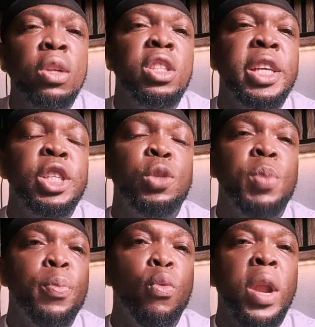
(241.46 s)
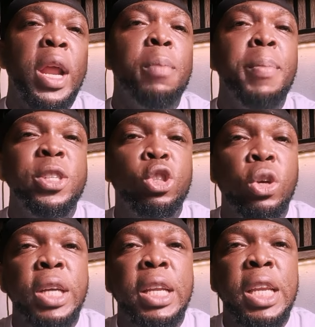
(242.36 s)
These people, when I
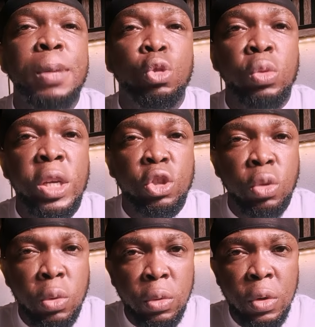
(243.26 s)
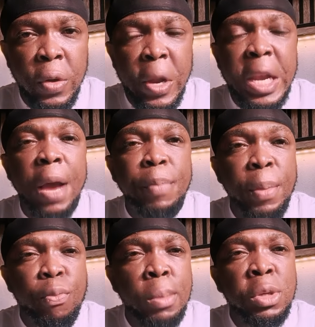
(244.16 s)
mention their name today, so now
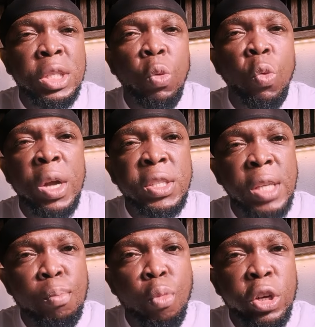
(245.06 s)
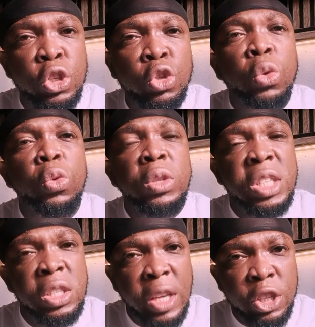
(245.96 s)
people will be saying we want send money to
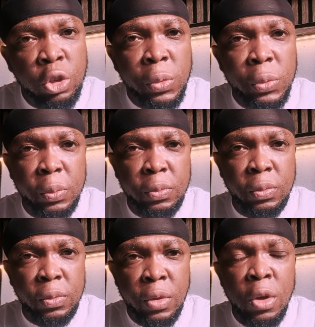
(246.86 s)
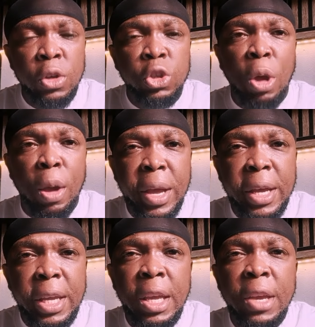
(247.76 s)
this section. So I
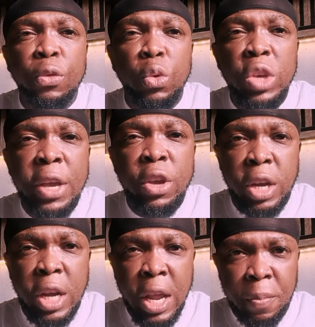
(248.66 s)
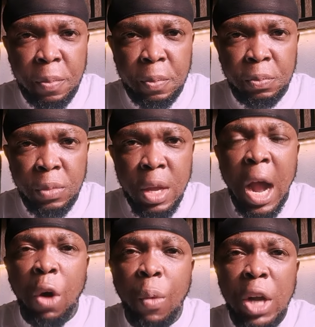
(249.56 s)
beg, if you hear your name,
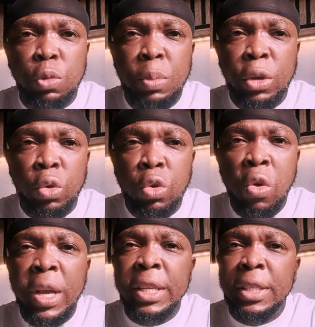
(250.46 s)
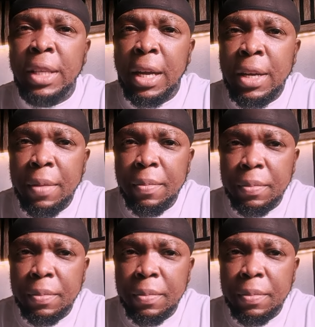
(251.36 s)
I want to make you go Instagram.